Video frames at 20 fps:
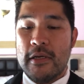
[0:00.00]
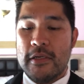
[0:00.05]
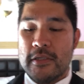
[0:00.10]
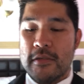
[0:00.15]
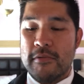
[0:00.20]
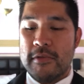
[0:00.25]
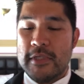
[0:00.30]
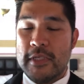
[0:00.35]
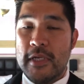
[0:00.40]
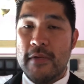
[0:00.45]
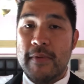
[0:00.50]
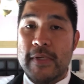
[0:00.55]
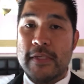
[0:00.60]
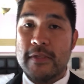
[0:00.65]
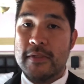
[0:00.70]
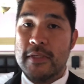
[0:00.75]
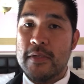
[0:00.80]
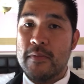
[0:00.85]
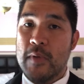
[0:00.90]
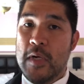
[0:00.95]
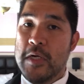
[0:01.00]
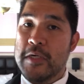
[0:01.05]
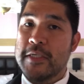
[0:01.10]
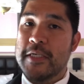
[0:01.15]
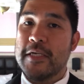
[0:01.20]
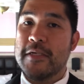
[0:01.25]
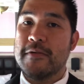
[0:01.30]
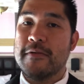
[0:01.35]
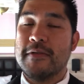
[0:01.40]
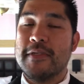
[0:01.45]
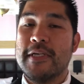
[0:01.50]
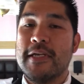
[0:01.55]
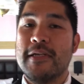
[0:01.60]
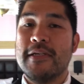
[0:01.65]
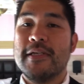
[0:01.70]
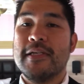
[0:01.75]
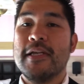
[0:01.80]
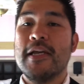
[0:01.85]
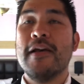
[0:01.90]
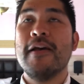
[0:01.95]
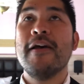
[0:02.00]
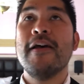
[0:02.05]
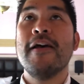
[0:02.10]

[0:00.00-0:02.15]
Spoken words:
So we just got to wait to see what our schedule says.